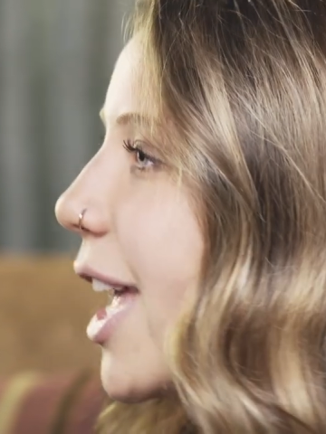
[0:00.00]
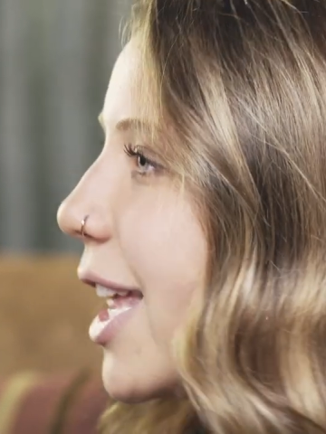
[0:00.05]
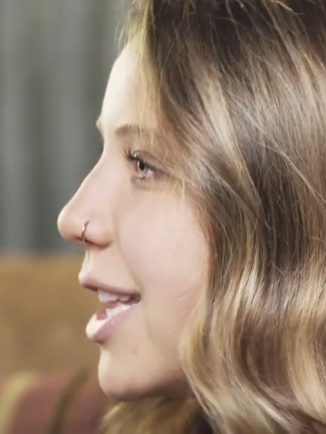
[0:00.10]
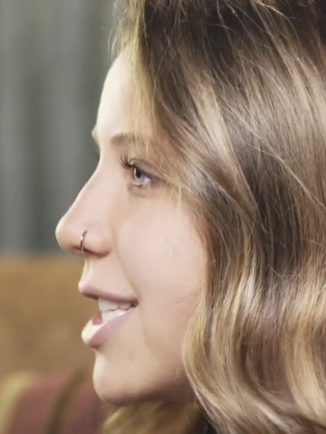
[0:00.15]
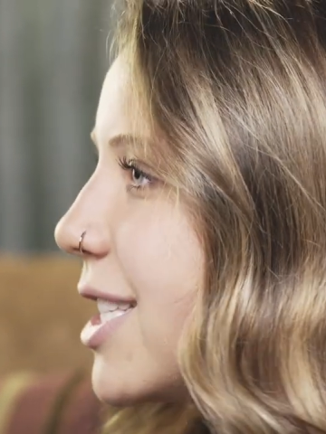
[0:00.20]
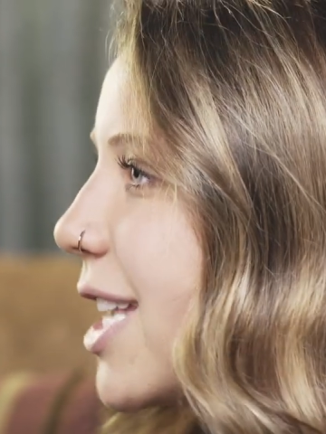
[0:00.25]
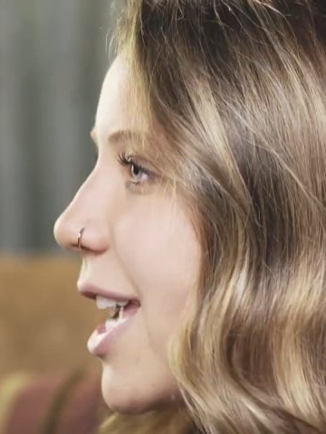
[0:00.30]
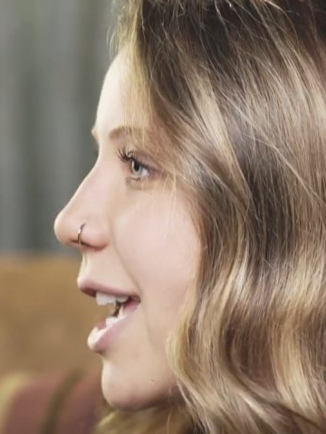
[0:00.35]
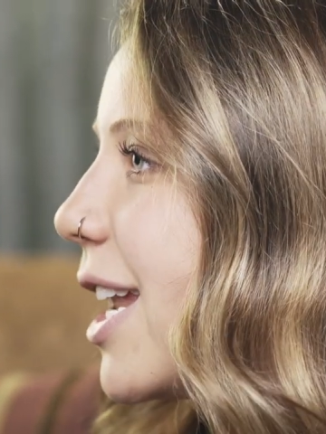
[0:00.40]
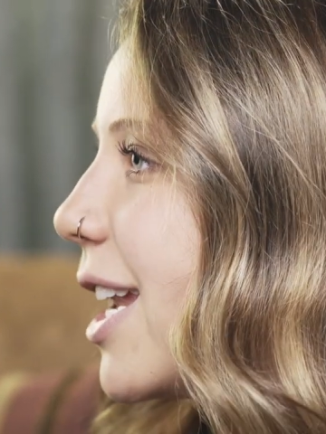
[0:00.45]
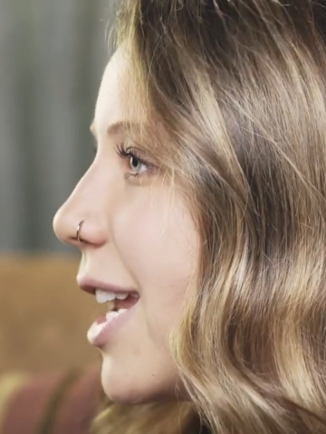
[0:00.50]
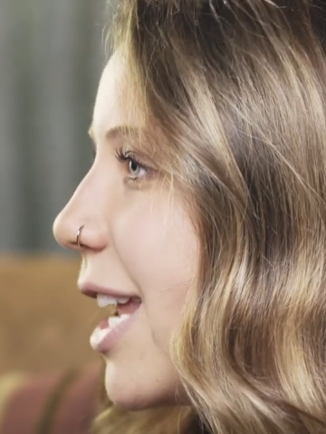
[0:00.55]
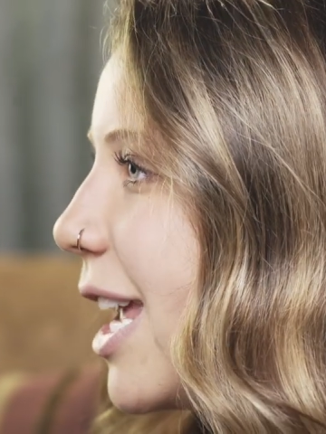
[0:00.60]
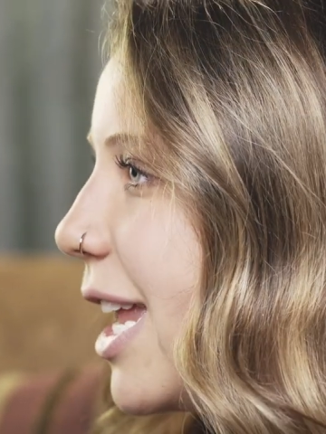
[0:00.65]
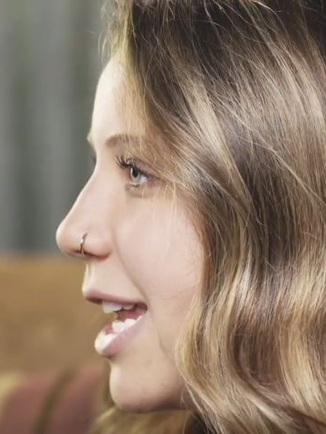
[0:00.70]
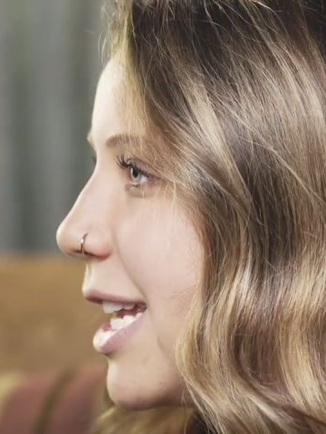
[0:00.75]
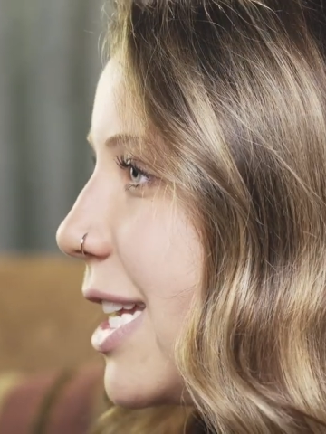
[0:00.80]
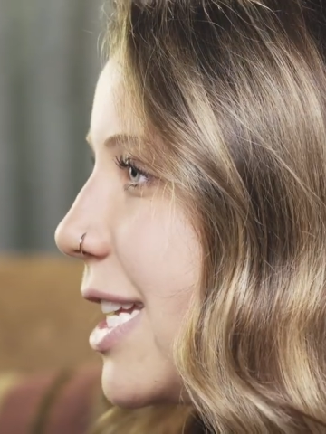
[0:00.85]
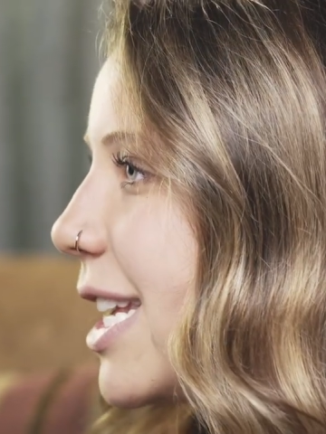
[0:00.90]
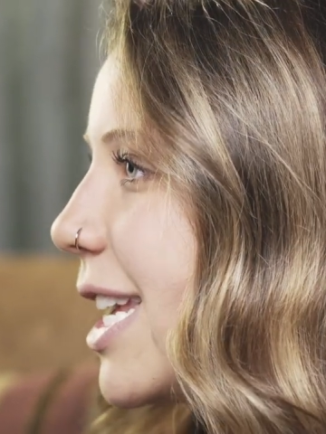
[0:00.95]
Ansett,
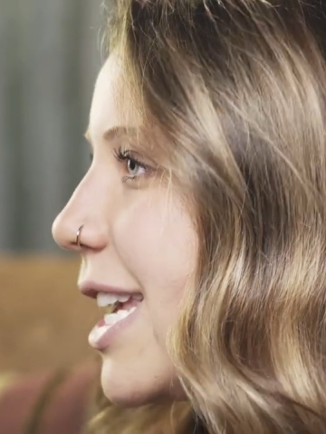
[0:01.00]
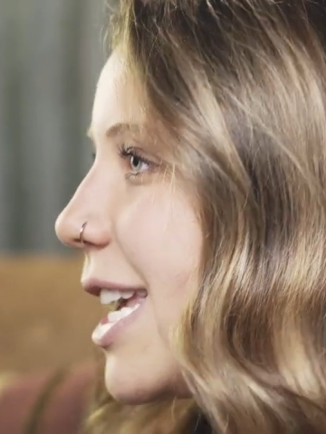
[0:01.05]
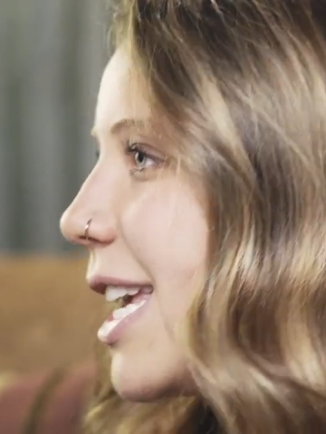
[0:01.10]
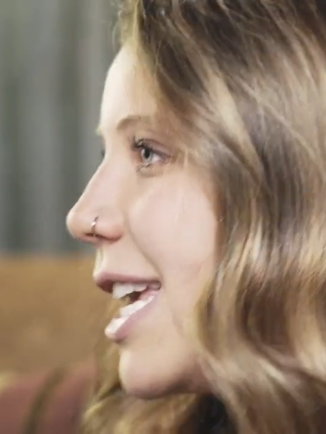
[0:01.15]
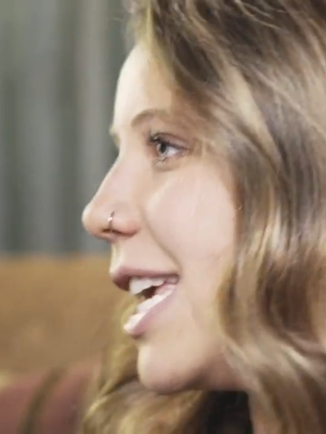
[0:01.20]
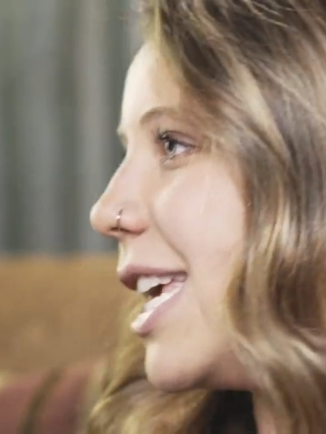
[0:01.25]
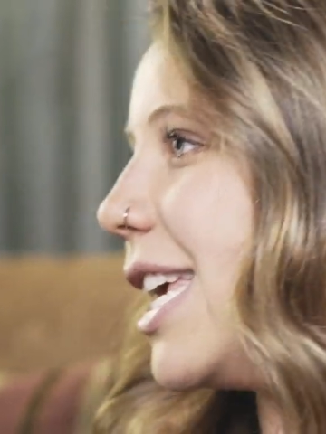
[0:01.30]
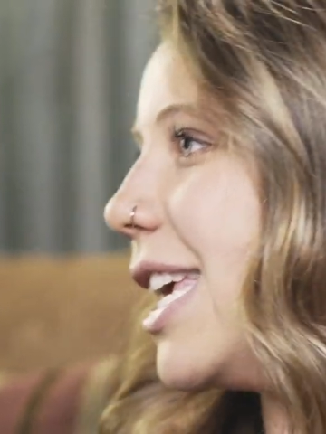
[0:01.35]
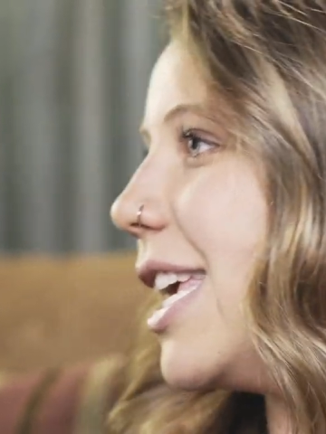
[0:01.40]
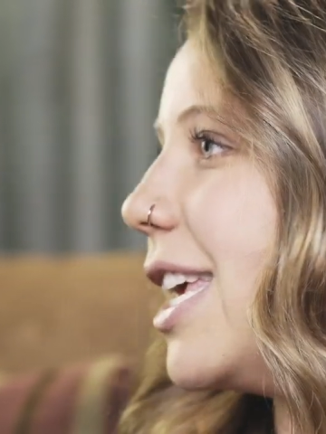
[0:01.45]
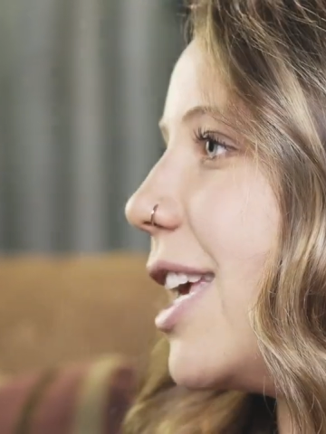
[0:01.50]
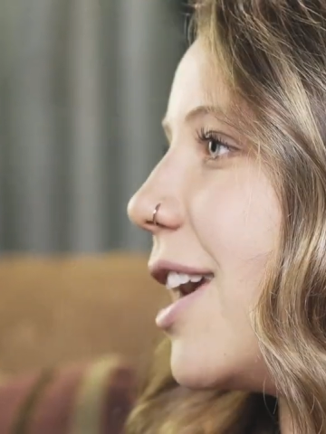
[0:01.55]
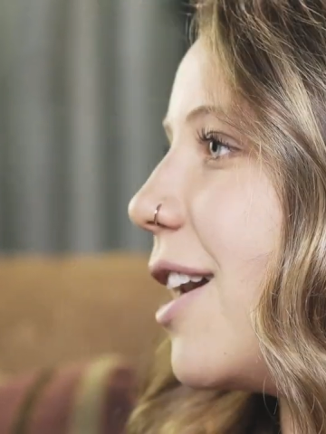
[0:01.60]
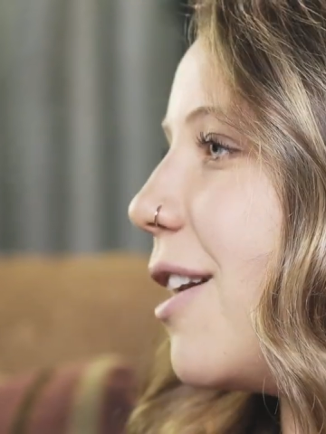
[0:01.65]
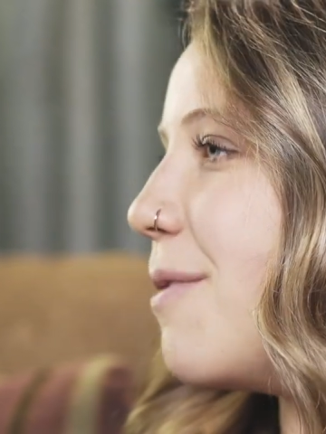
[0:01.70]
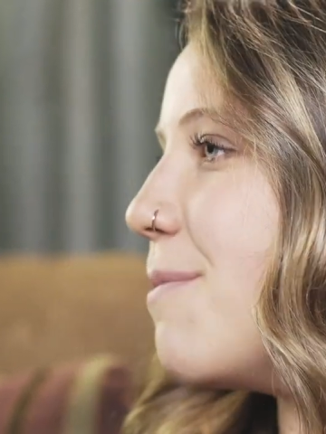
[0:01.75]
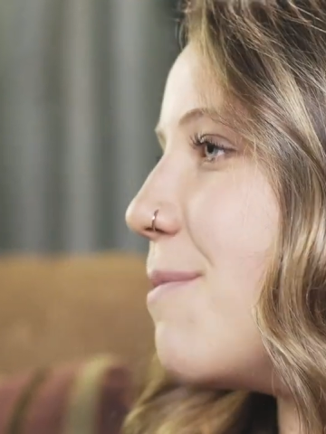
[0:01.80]
and he